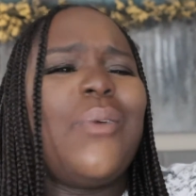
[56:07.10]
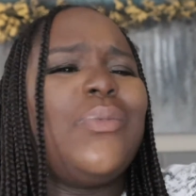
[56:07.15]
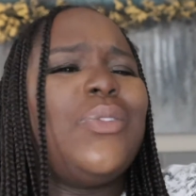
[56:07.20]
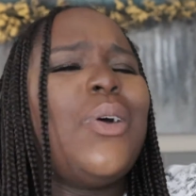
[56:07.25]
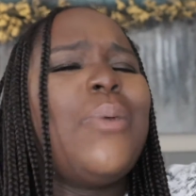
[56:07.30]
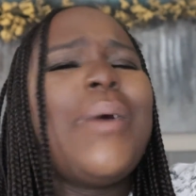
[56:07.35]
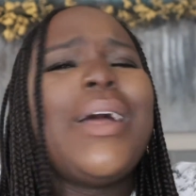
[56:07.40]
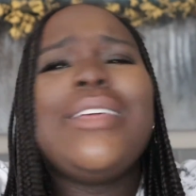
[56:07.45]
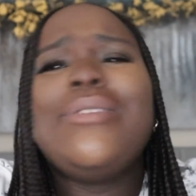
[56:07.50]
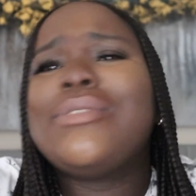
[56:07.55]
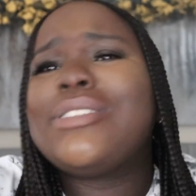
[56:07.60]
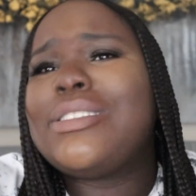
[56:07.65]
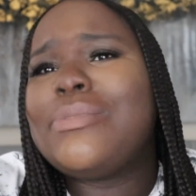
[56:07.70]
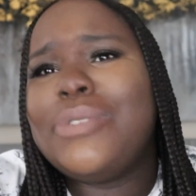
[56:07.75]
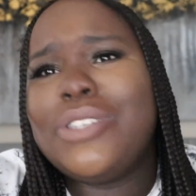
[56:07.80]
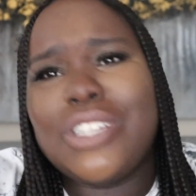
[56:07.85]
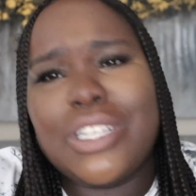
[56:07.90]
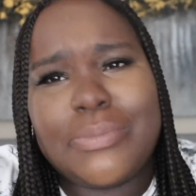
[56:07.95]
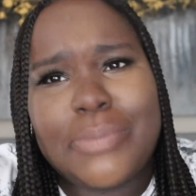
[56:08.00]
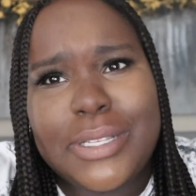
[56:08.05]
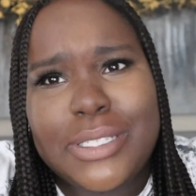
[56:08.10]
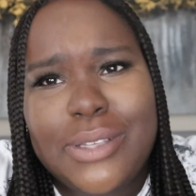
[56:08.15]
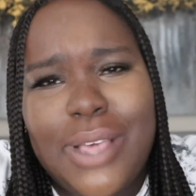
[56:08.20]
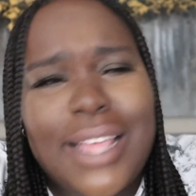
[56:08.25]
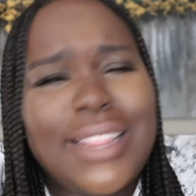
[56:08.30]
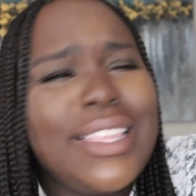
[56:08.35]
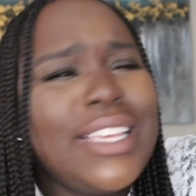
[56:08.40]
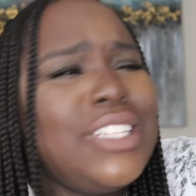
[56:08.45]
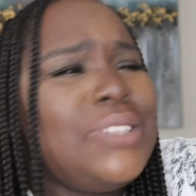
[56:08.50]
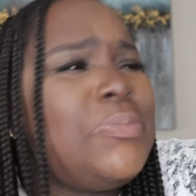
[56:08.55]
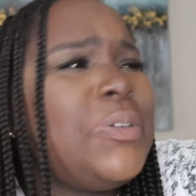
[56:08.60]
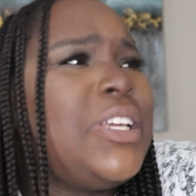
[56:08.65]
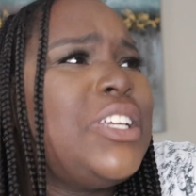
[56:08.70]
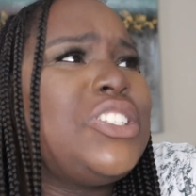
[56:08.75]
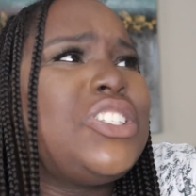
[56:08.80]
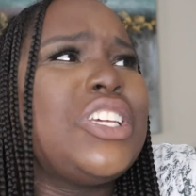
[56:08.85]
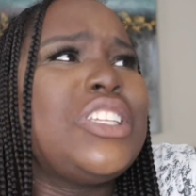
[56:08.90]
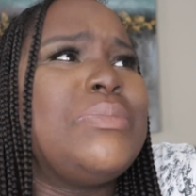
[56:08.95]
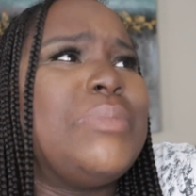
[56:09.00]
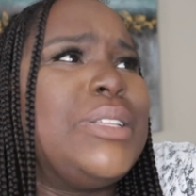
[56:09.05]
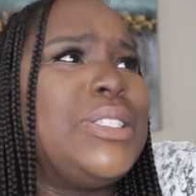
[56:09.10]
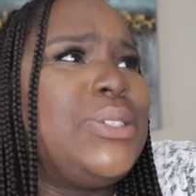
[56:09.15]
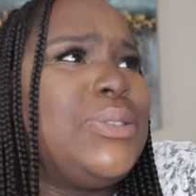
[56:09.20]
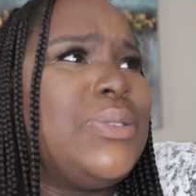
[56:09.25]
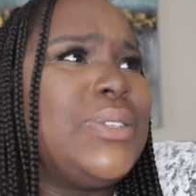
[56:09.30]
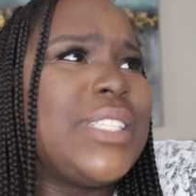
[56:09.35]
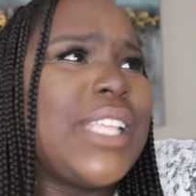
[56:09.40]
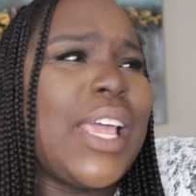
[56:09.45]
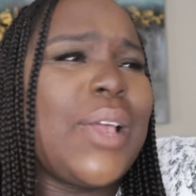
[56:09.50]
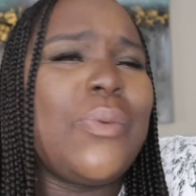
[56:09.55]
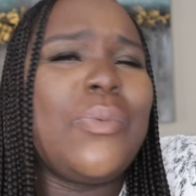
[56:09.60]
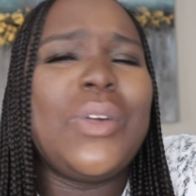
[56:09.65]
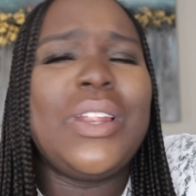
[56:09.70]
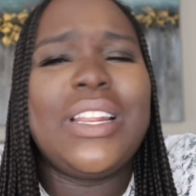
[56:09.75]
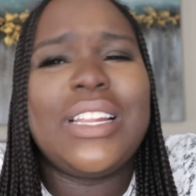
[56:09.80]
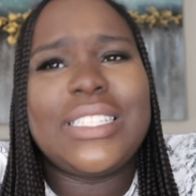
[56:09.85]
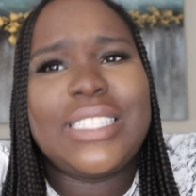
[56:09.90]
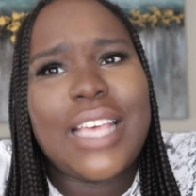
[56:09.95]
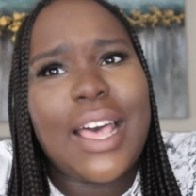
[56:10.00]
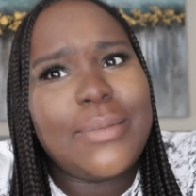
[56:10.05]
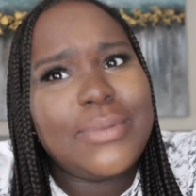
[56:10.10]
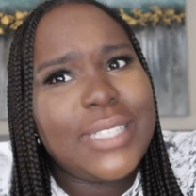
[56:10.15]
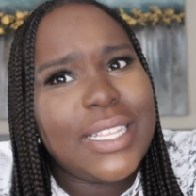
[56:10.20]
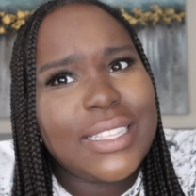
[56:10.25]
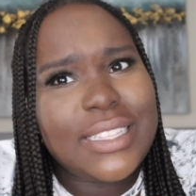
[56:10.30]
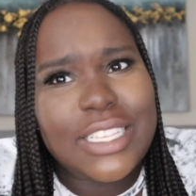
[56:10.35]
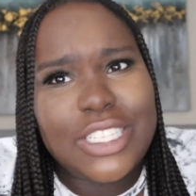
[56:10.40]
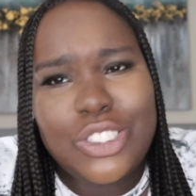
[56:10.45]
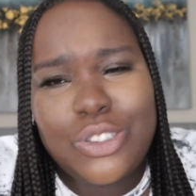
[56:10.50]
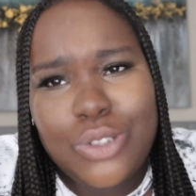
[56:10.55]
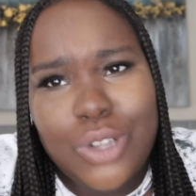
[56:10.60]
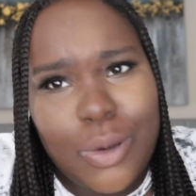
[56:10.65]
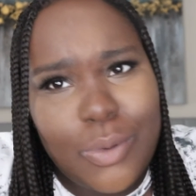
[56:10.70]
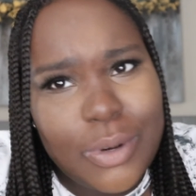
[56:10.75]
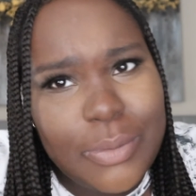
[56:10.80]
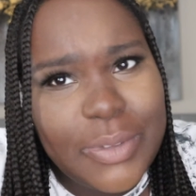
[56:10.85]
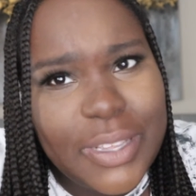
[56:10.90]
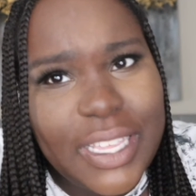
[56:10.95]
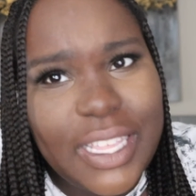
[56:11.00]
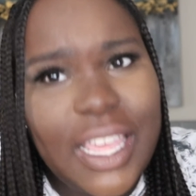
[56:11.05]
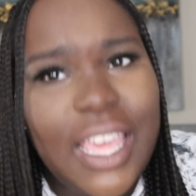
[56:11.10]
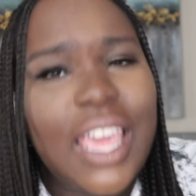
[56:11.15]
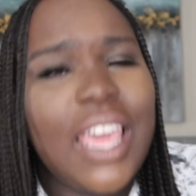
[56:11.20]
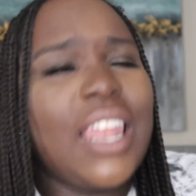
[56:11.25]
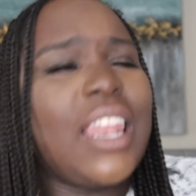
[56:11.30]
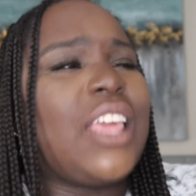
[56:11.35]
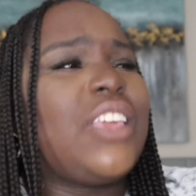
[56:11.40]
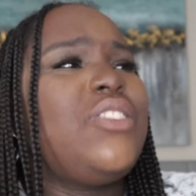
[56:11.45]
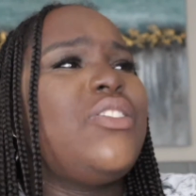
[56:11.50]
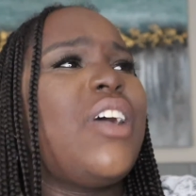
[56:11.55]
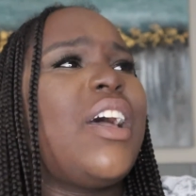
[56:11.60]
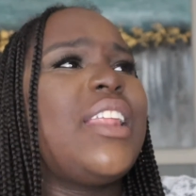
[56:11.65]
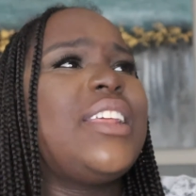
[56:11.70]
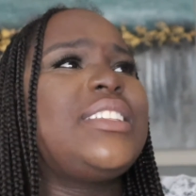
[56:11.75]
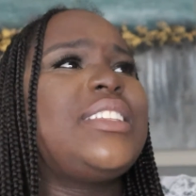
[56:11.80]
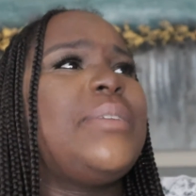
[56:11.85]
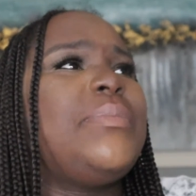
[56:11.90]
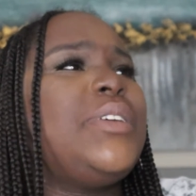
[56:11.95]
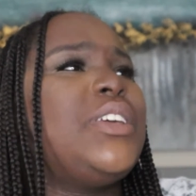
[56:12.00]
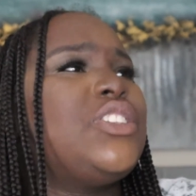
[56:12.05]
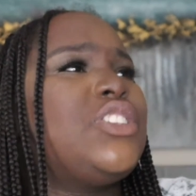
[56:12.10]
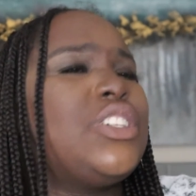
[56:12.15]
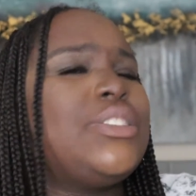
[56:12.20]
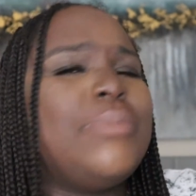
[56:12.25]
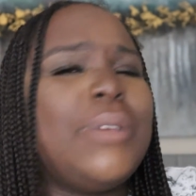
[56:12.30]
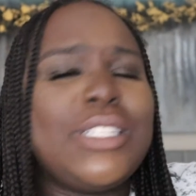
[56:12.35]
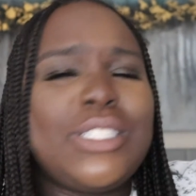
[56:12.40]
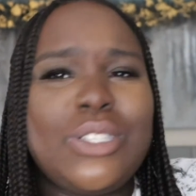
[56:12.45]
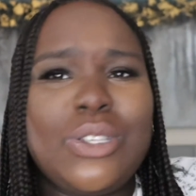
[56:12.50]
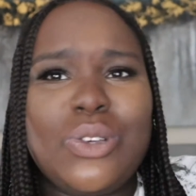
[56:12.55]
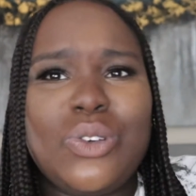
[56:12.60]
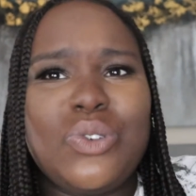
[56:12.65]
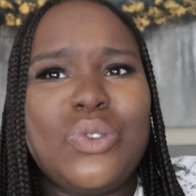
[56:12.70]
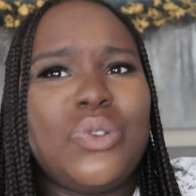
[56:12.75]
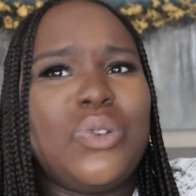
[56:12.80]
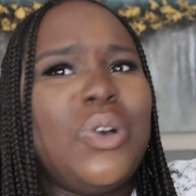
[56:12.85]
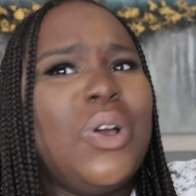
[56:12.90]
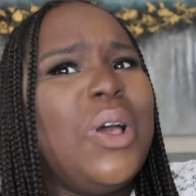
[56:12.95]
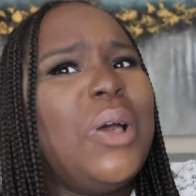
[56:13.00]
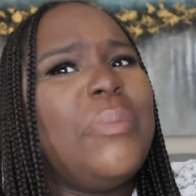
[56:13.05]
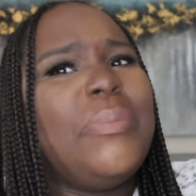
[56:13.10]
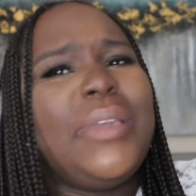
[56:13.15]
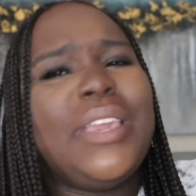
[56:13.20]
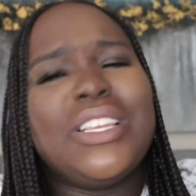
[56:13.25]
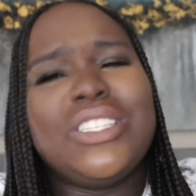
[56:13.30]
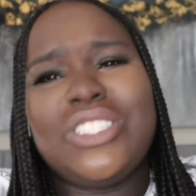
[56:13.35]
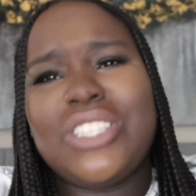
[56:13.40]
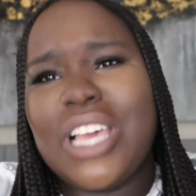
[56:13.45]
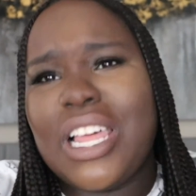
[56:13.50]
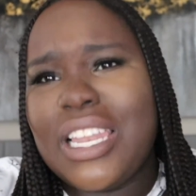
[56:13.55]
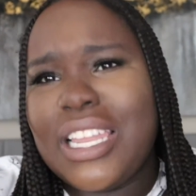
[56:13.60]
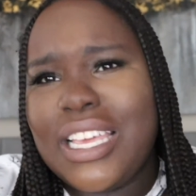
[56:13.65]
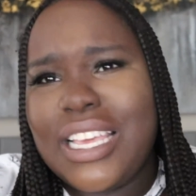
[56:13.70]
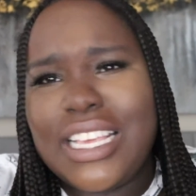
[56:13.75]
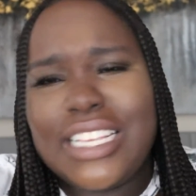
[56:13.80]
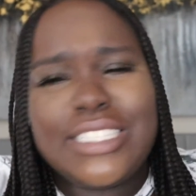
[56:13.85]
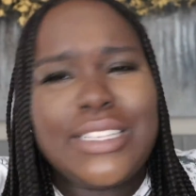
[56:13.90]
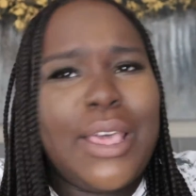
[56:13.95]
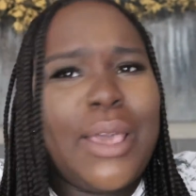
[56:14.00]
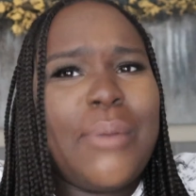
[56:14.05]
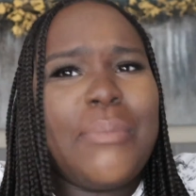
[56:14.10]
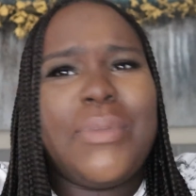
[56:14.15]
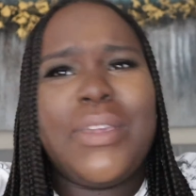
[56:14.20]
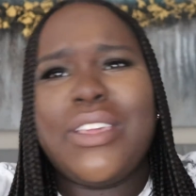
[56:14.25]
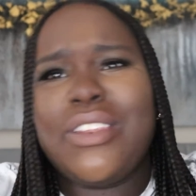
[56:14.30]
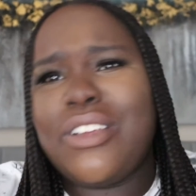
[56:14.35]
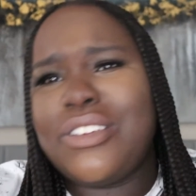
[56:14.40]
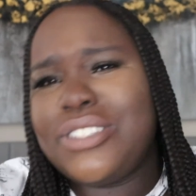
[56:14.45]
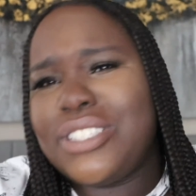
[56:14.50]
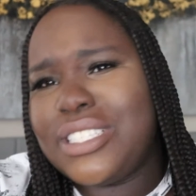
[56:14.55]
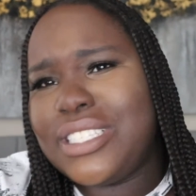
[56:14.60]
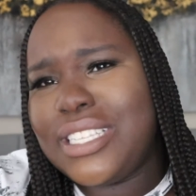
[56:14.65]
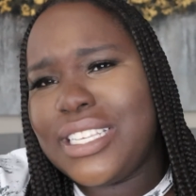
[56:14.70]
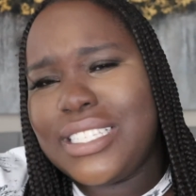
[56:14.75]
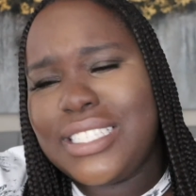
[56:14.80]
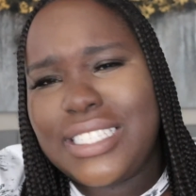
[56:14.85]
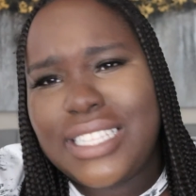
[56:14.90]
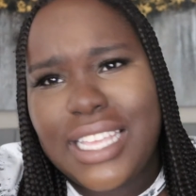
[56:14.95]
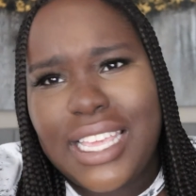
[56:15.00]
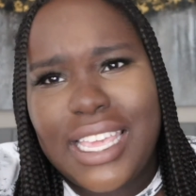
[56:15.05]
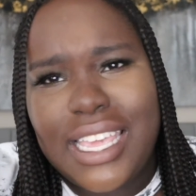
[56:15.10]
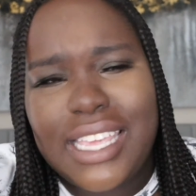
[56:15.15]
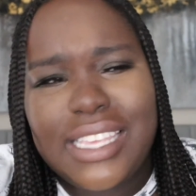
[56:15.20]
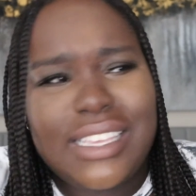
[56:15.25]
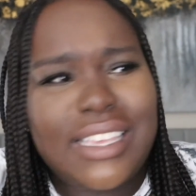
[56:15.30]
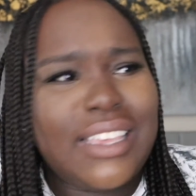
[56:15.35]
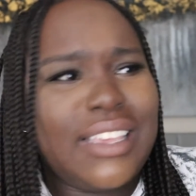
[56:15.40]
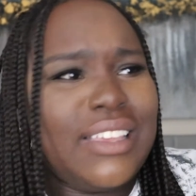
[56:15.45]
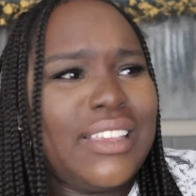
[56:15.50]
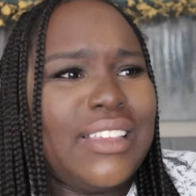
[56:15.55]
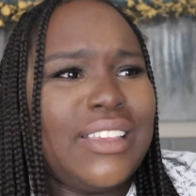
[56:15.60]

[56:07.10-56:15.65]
Nobody wants to be judgmental. I think being judgmental is like one of the top 10 things you don't want to be. Like, you know how they say being judgmental, being jealous, being narcissistic,